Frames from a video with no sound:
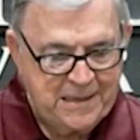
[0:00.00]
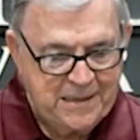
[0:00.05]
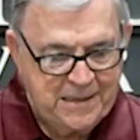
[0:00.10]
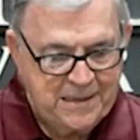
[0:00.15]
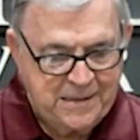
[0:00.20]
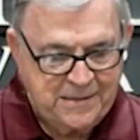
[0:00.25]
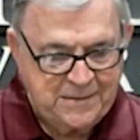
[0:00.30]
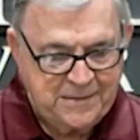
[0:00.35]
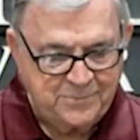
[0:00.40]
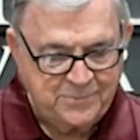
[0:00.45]

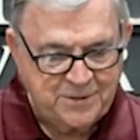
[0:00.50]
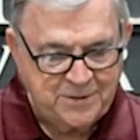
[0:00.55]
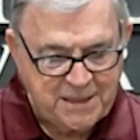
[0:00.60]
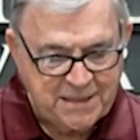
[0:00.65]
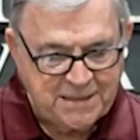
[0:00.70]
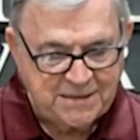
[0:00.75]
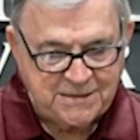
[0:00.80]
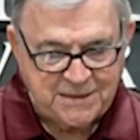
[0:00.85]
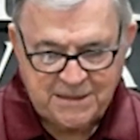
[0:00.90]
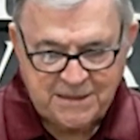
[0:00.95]
but
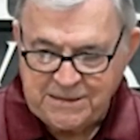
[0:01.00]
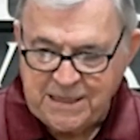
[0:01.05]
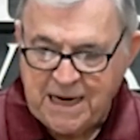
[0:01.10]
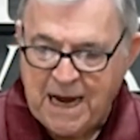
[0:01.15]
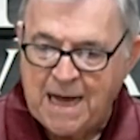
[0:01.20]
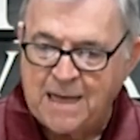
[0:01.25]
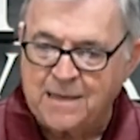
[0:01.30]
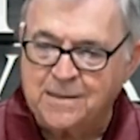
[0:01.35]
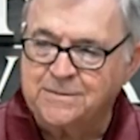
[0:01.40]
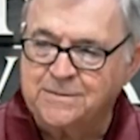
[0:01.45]
there's a
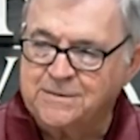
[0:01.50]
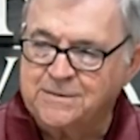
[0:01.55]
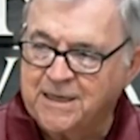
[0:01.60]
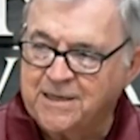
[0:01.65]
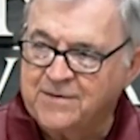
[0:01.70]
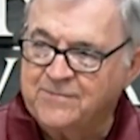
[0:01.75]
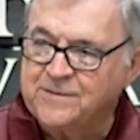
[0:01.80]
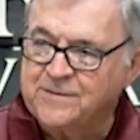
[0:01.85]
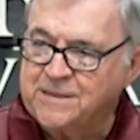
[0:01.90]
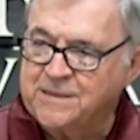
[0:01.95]
challenge
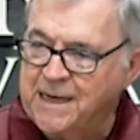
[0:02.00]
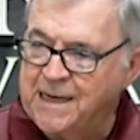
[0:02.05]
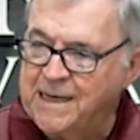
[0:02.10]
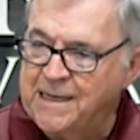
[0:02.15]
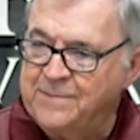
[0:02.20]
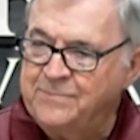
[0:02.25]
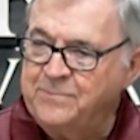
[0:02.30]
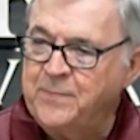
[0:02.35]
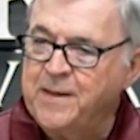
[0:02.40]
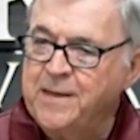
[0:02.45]
every
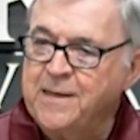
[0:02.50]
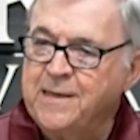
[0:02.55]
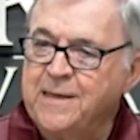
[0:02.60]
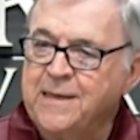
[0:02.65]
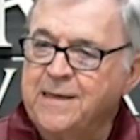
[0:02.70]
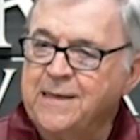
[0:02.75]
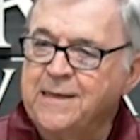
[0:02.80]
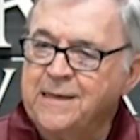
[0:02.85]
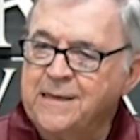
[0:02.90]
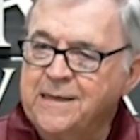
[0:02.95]
time
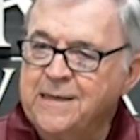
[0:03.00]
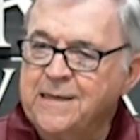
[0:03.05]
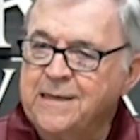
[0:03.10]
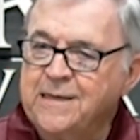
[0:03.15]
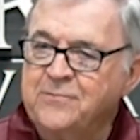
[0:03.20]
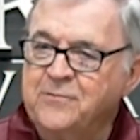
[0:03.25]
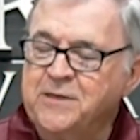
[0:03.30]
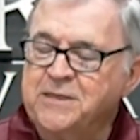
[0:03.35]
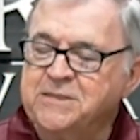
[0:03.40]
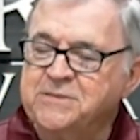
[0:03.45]

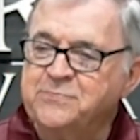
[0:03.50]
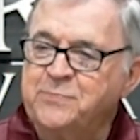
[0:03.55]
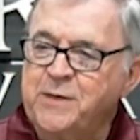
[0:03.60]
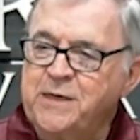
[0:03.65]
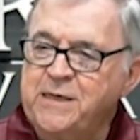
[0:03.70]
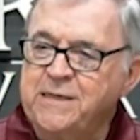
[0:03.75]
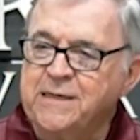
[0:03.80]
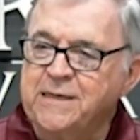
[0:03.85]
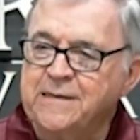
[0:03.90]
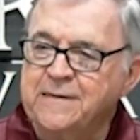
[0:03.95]
we
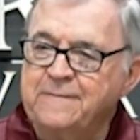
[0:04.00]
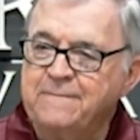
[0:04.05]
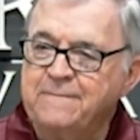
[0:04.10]
speak.